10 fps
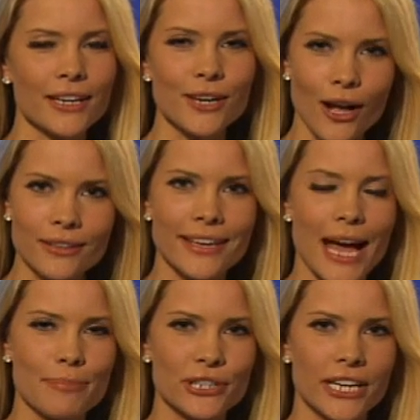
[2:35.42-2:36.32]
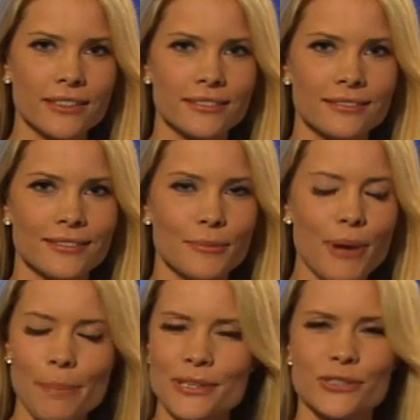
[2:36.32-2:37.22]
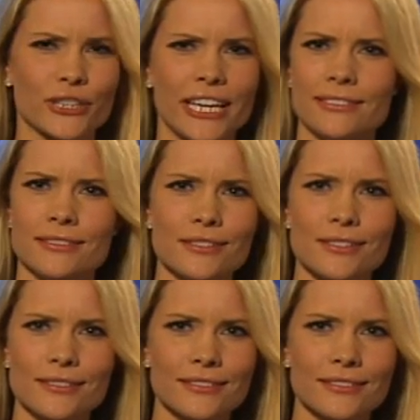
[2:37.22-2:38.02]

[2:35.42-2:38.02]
Colin Kaepernick, puppies or kittens?